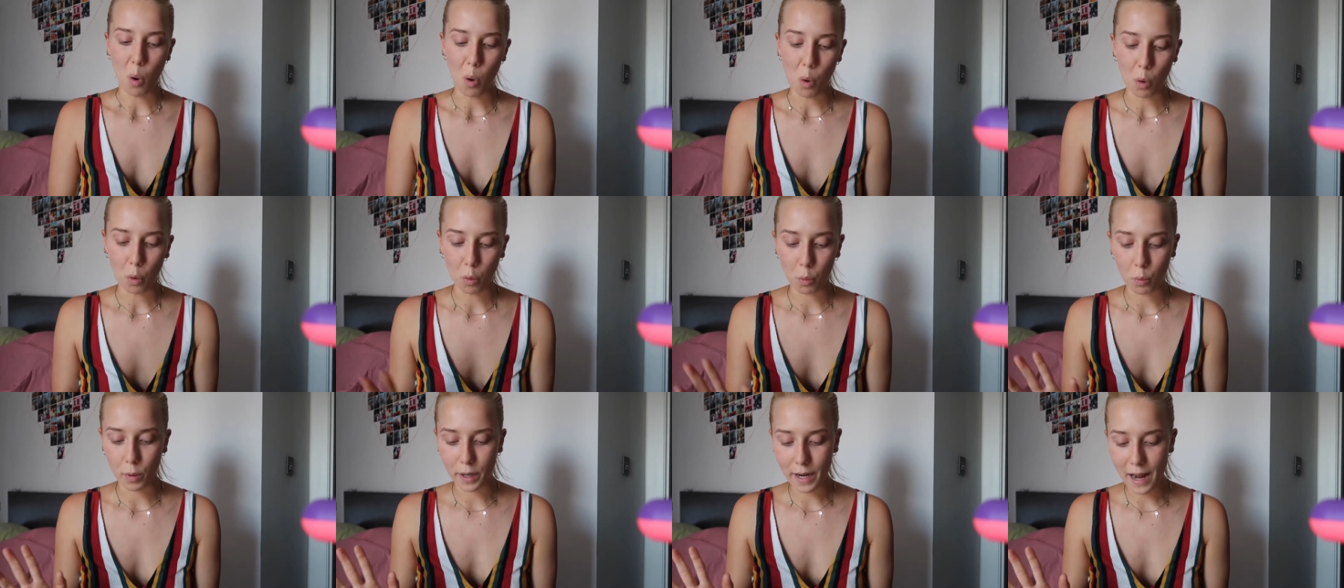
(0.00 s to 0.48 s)

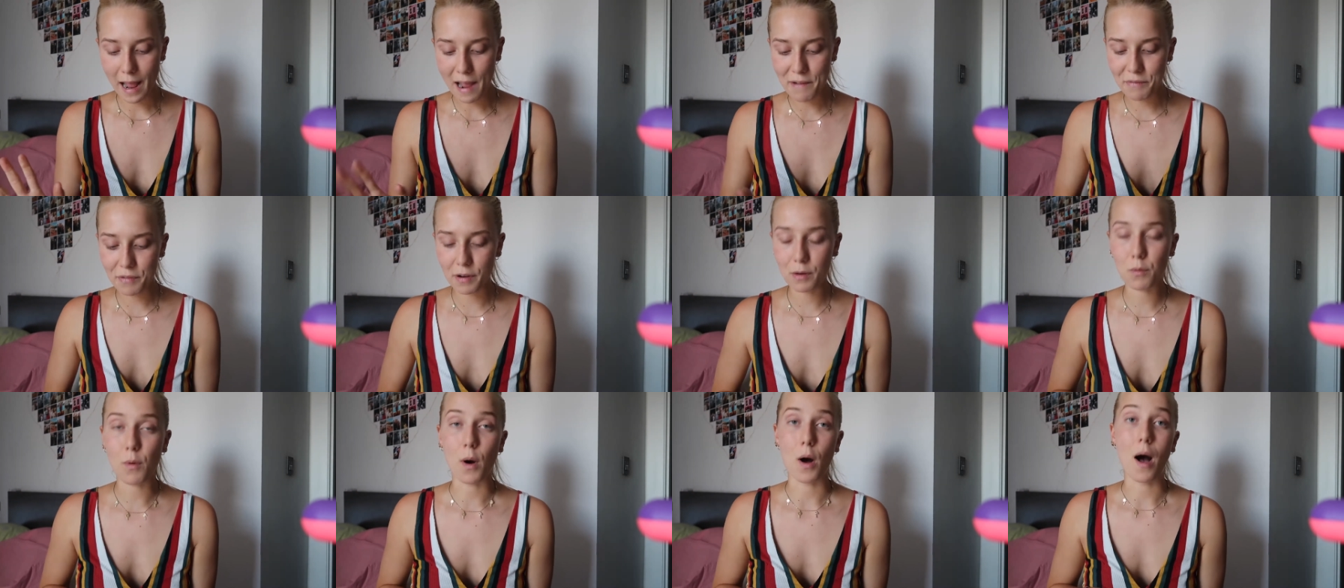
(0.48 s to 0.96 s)
or
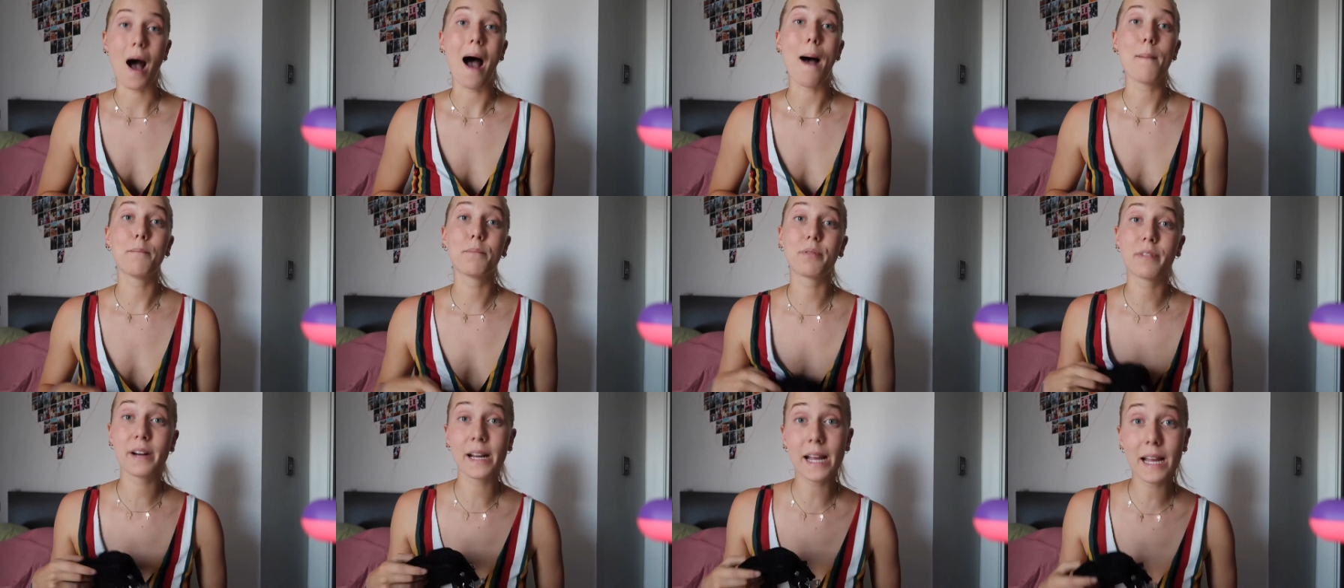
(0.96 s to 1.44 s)
whatever well
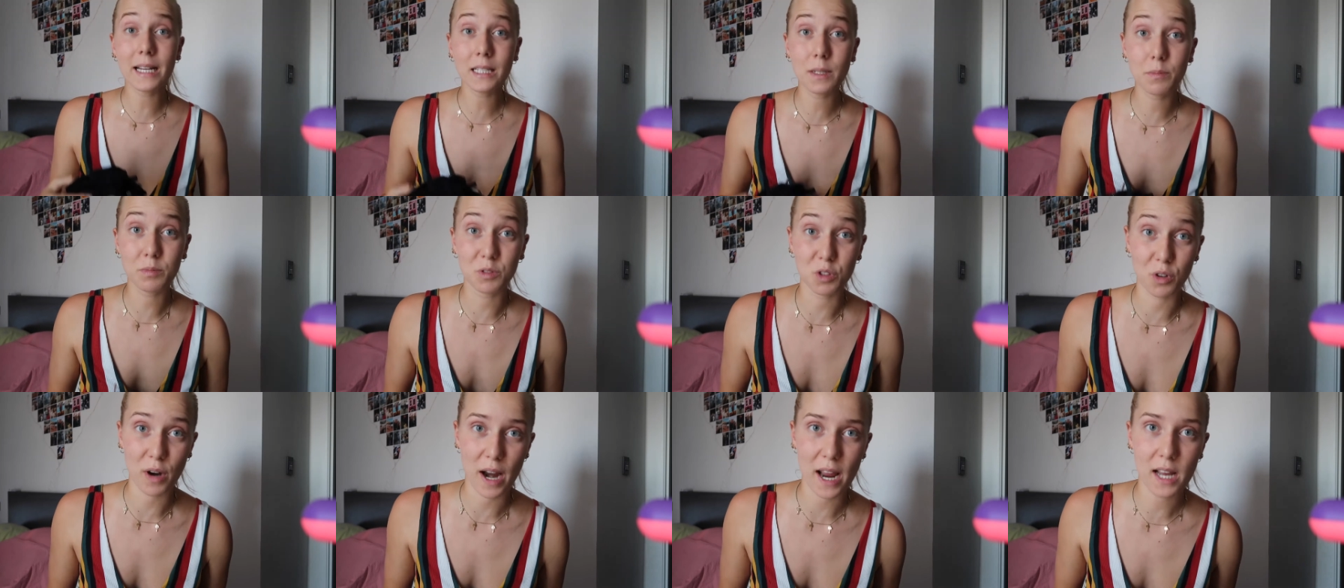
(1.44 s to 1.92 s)
I'm bringing the
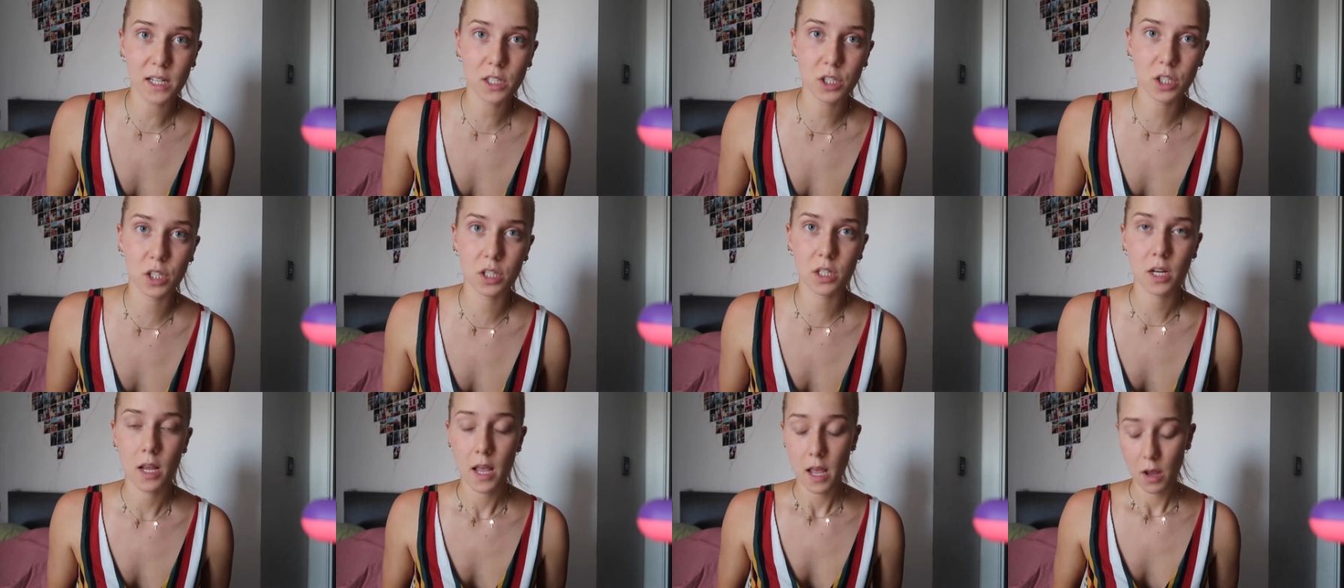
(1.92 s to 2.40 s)

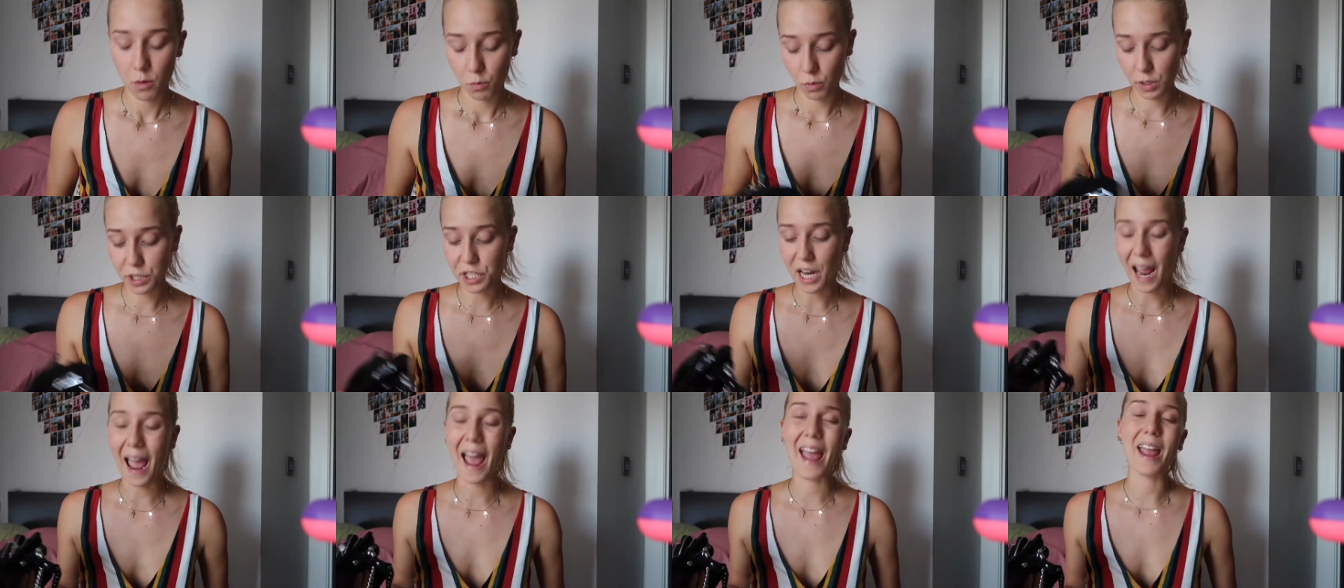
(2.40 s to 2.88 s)
dress
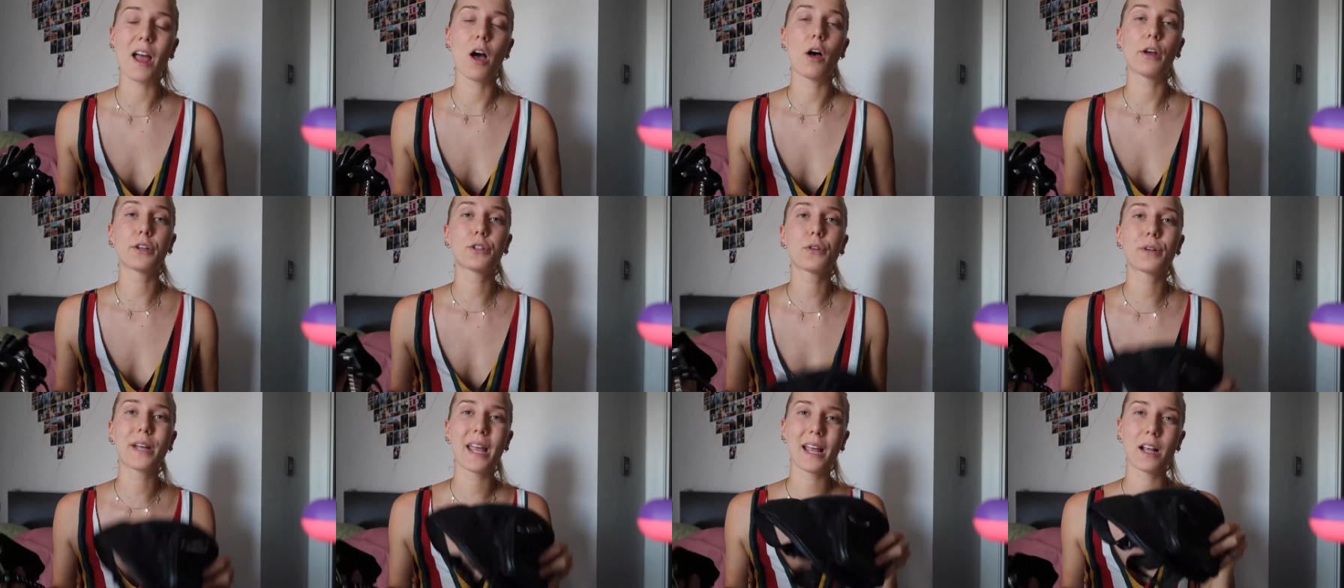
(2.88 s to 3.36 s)
which I
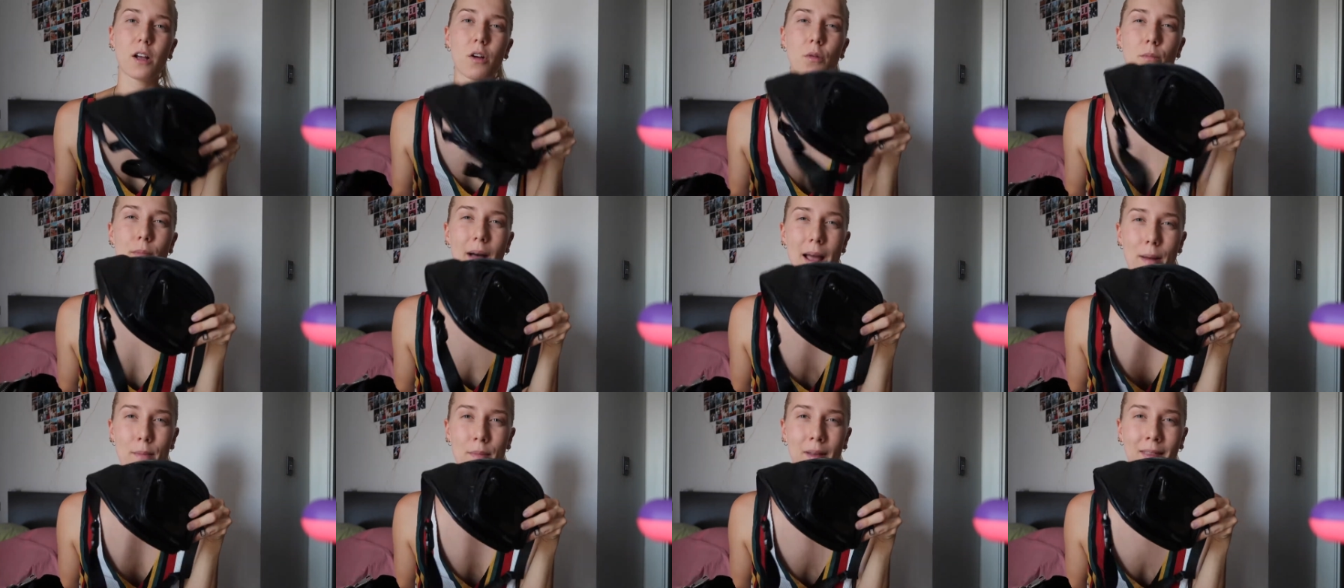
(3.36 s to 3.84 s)
also can
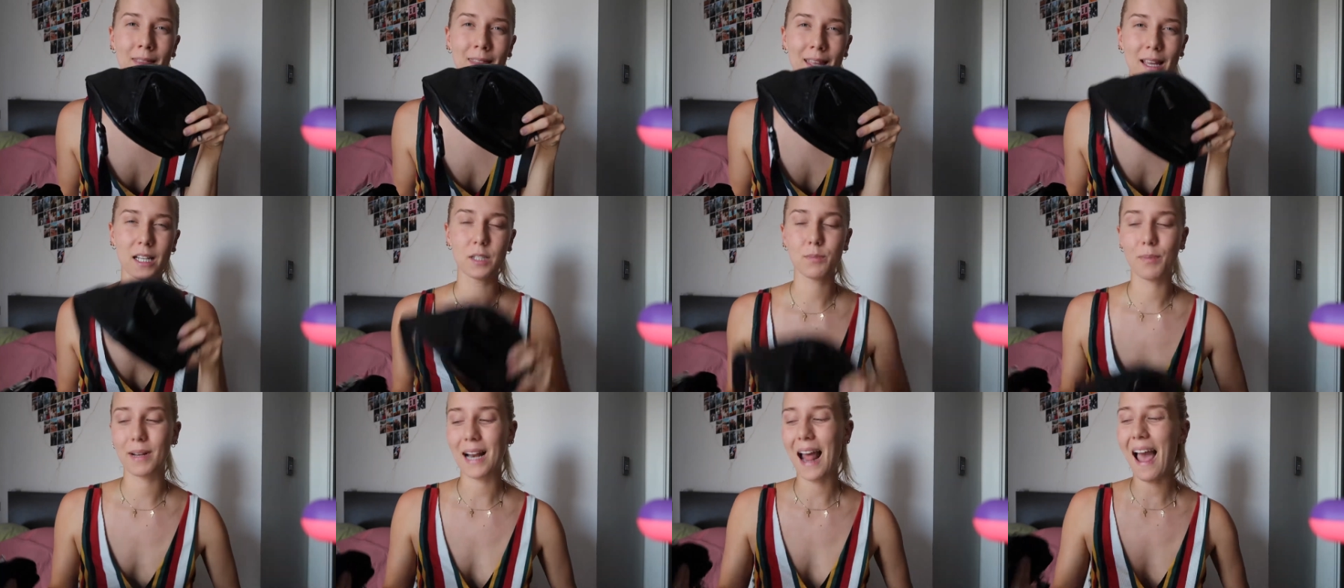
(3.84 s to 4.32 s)
combine with
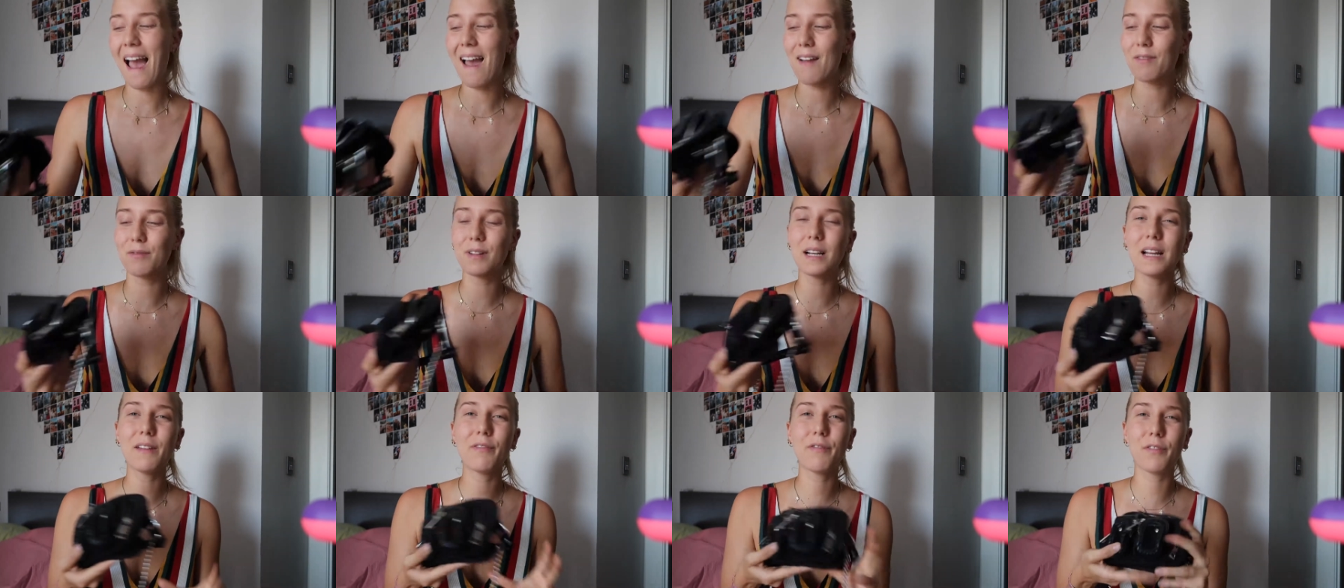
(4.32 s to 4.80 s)
this, but I
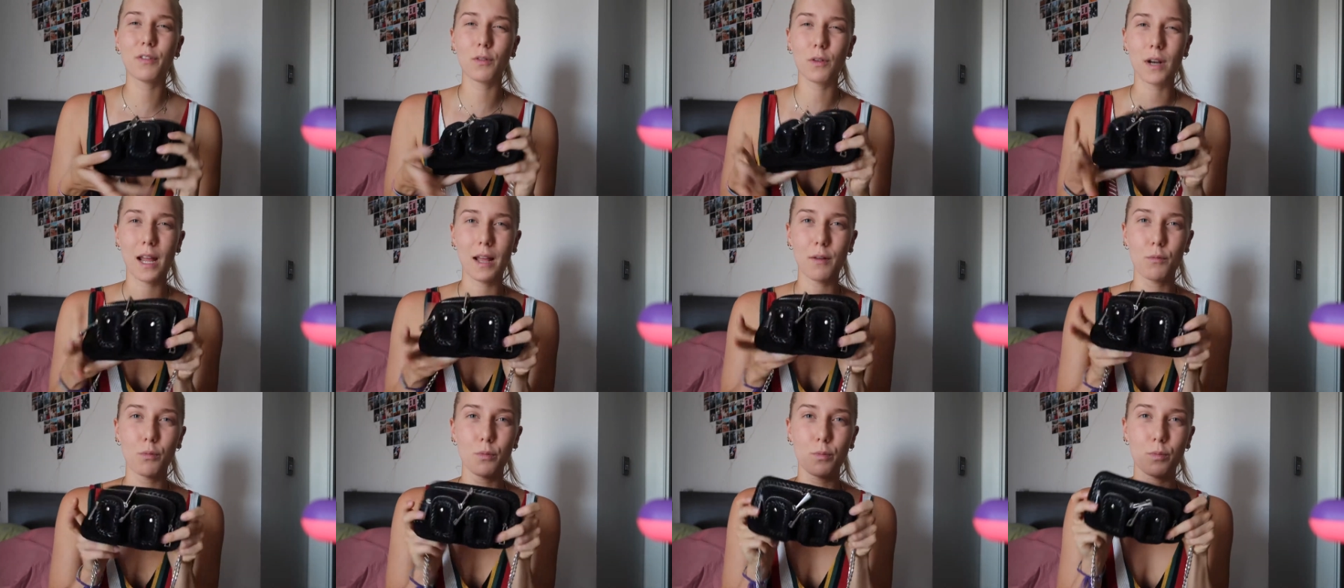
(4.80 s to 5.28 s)
really feel
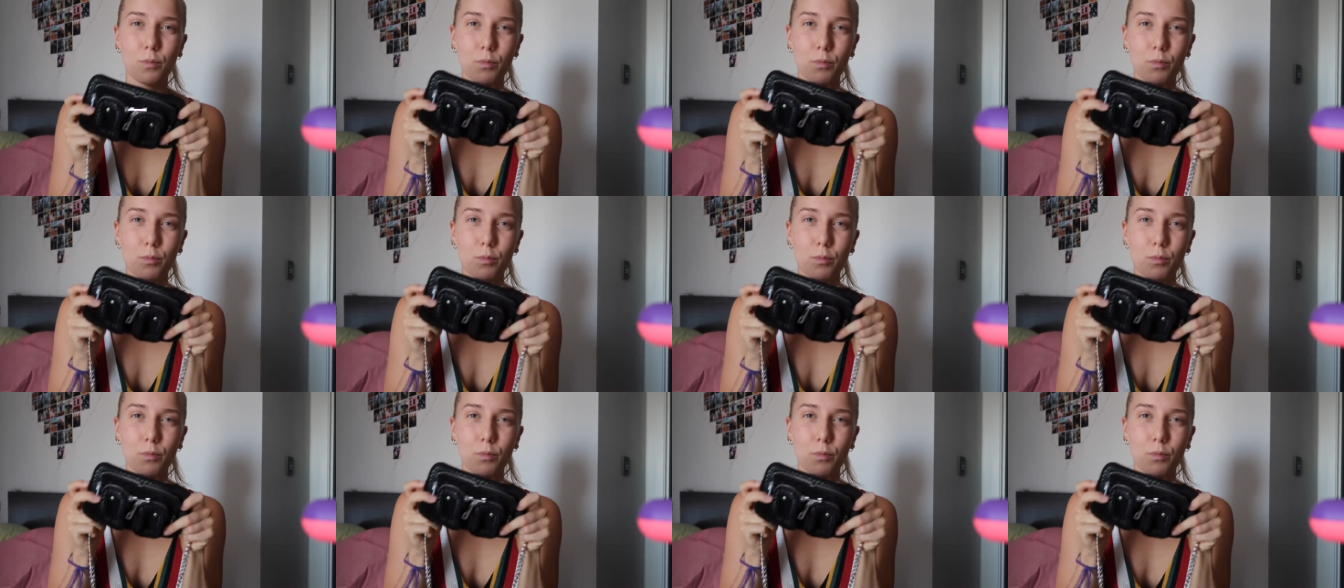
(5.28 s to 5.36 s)
like